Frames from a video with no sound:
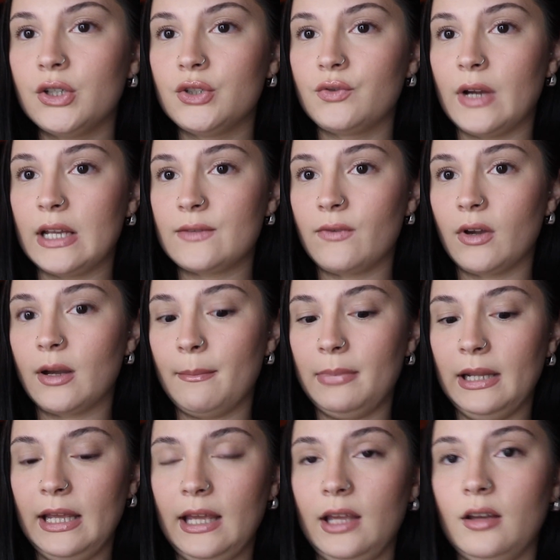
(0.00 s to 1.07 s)
Transfer
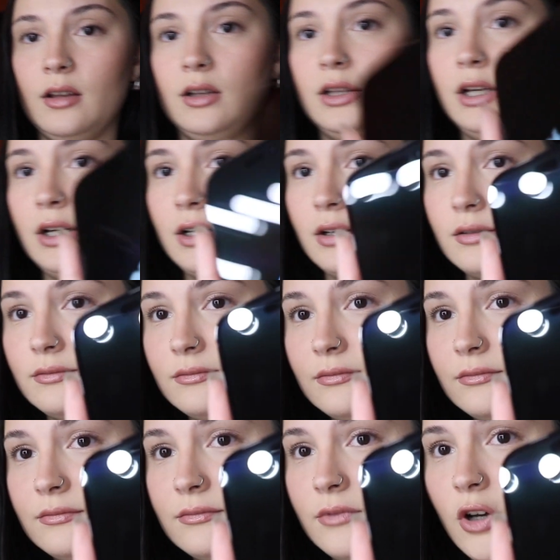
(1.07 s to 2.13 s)
complete. Look.
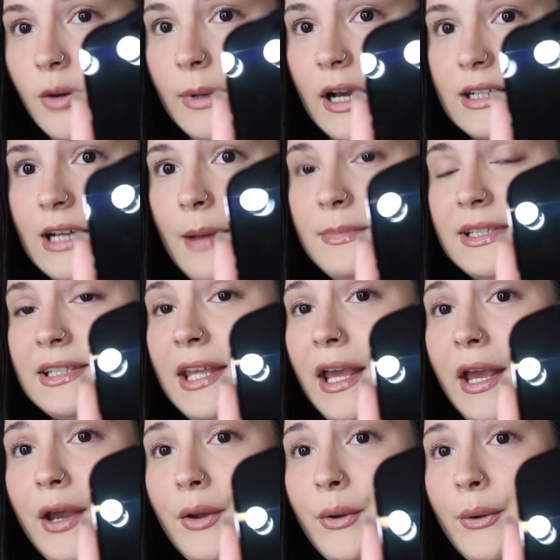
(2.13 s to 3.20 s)
Oh my gosh. I'm
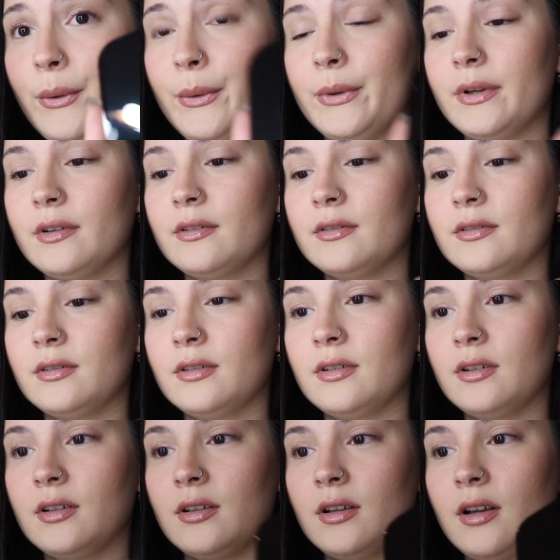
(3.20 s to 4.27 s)
scared.
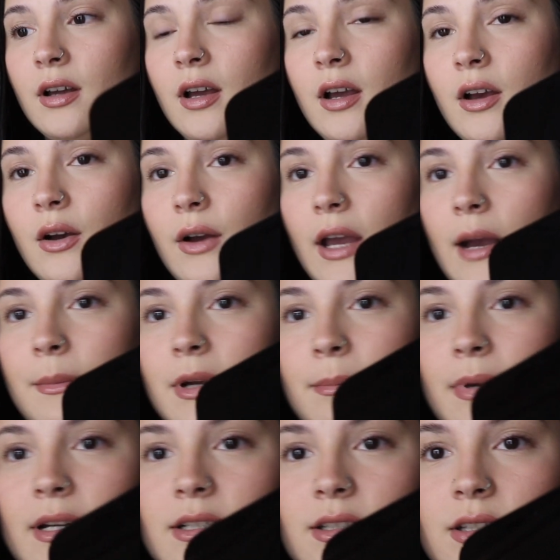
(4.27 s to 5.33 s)
Okay, I'm gonna
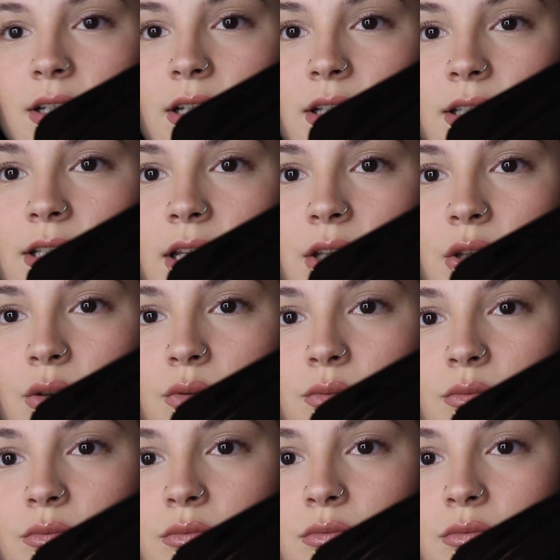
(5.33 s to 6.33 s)
press continue.